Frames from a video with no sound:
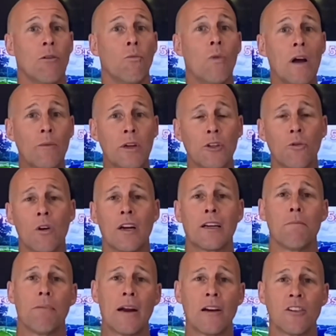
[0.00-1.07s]
When we do our
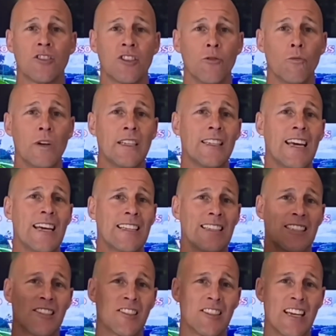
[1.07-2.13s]
comparison, we take
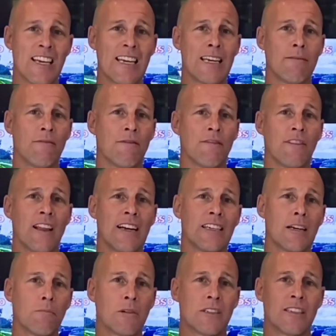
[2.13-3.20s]
the same flight
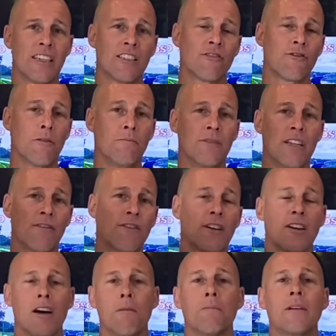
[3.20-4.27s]
number discs from different
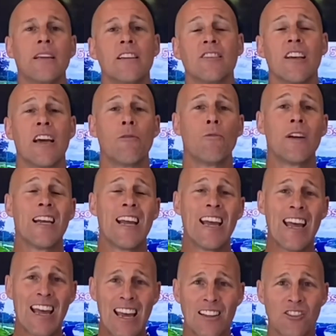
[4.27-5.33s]
companies and we
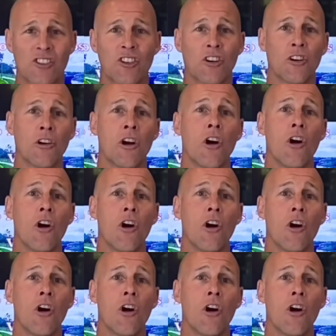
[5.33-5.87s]
answer